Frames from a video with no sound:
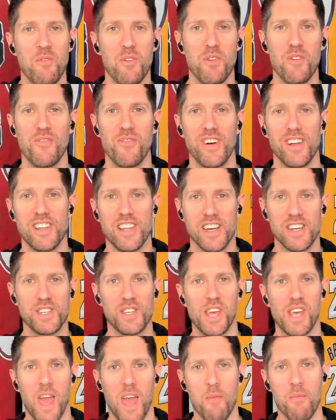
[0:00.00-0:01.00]
I'm doing
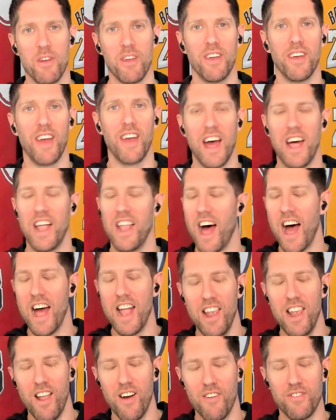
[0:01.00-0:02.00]
fantastic, Amy. I,
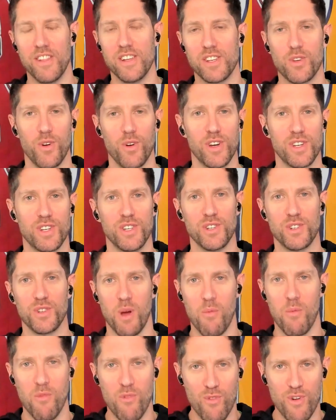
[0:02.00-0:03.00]
I love this question,
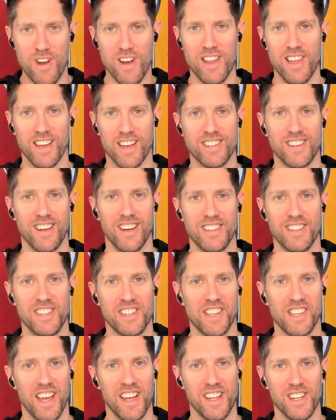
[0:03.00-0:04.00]
so I'm really
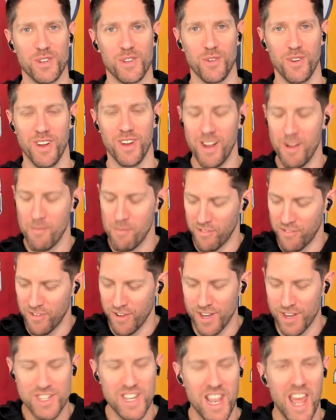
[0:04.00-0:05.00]
excited to get into it.
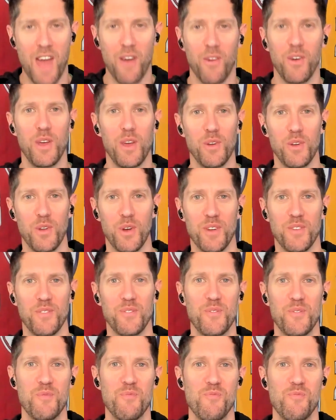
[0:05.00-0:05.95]
But first, how are you doing?